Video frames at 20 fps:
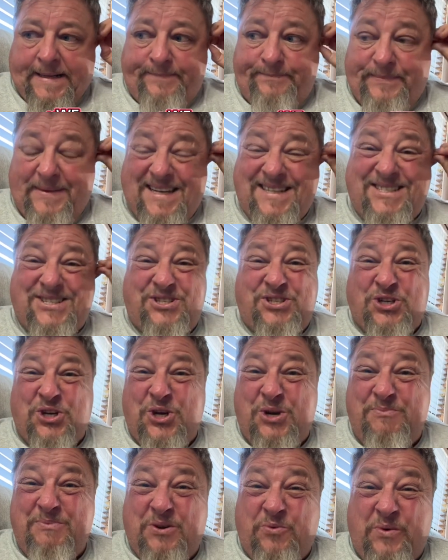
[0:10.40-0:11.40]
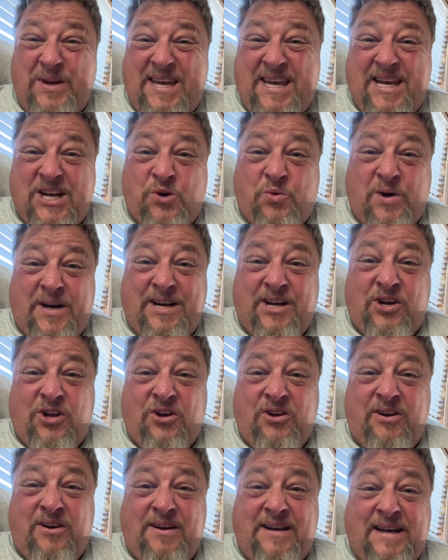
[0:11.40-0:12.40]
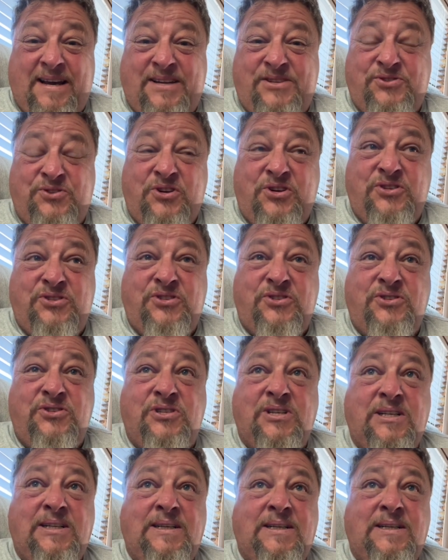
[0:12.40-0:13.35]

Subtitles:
It's a term that we hear quite a lot as nurses.